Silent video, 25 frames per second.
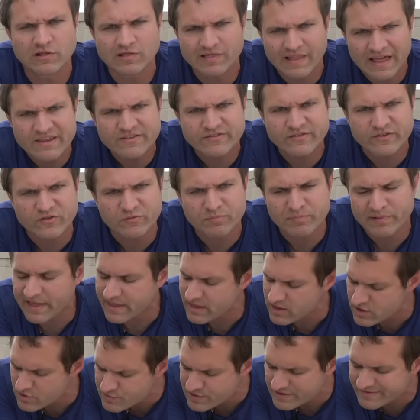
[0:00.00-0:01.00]
license
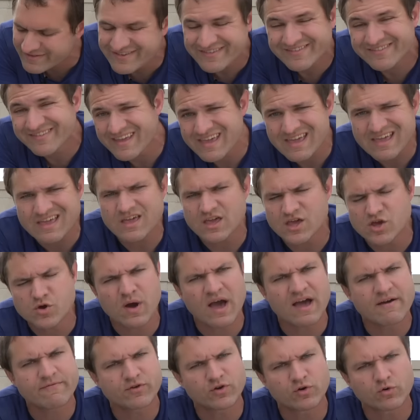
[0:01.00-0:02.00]
plate. You can see you
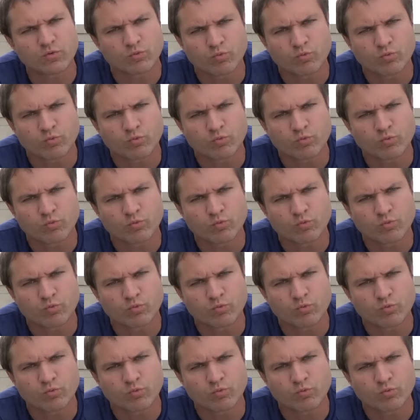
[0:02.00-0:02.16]
have your